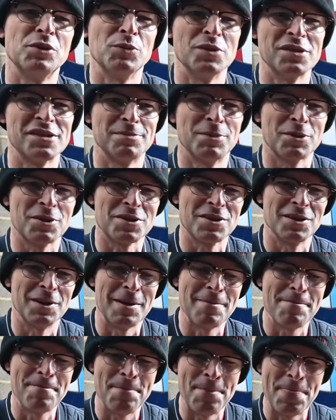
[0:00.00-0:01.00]
once upon a
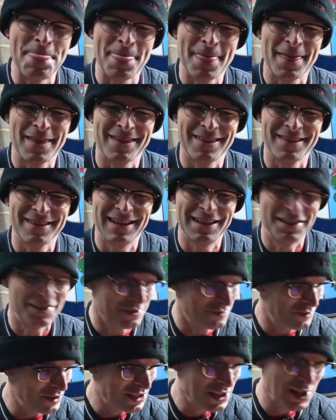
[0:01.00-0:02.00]
time, and
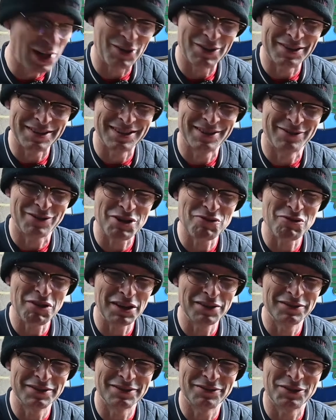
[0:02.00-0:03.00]
it's very current, very
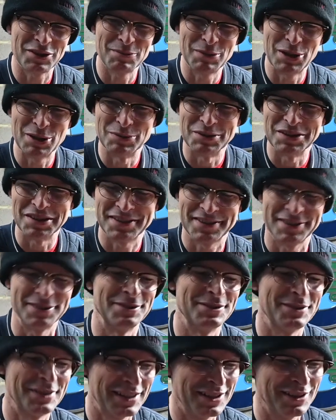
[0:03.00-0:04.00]
relevant for the moment.
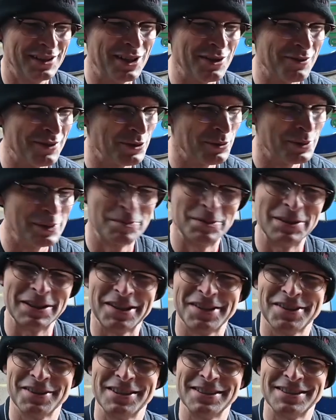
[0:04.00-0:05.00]
So that hopefully will be a bit
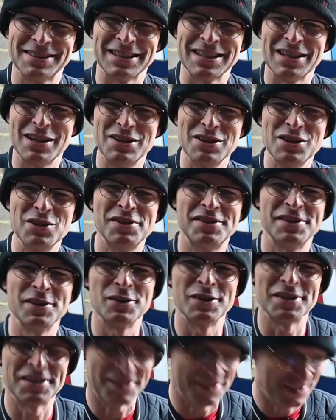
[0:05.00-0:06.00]
exciting. A new
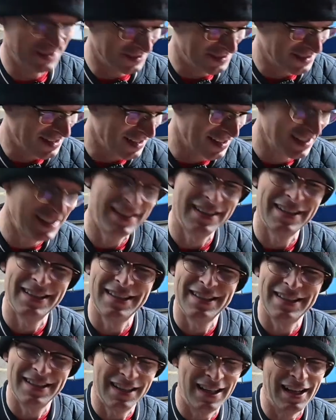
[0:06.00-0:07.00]
series starting
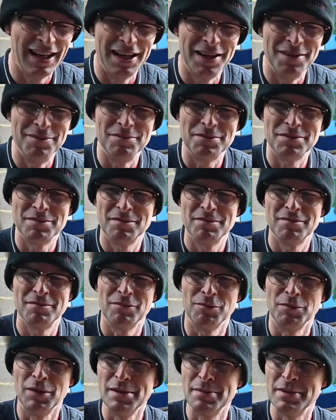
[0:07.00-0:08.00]

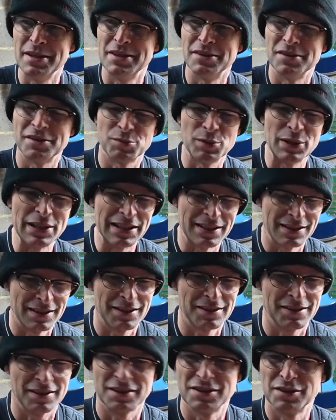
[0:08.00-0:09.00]
maybe in this week,
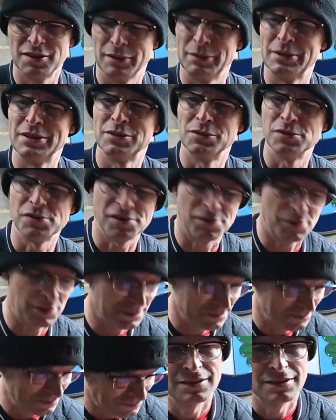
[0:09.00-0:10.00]
because I can do that one indoors as
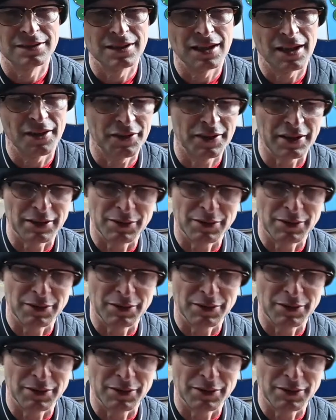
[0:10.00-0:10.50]
well. I think,